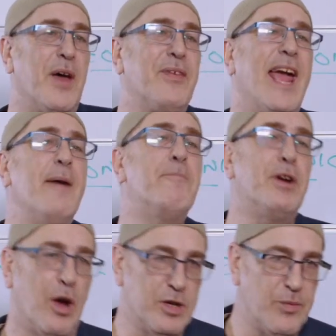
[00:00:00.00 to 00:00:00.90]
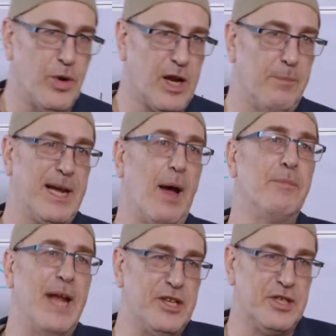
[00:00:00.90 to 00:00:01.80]
are the embryos of what are going to
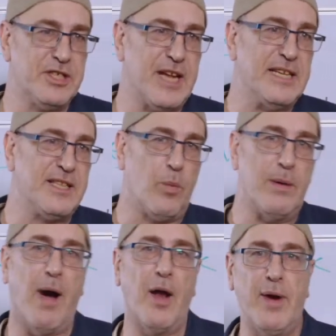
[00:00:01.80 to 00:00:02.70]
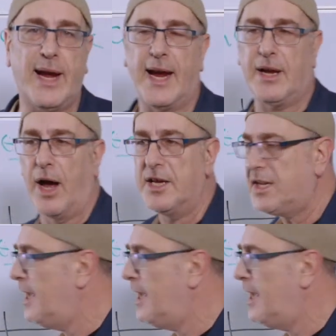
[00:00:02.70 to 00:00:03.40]
become nation states that we might recognize.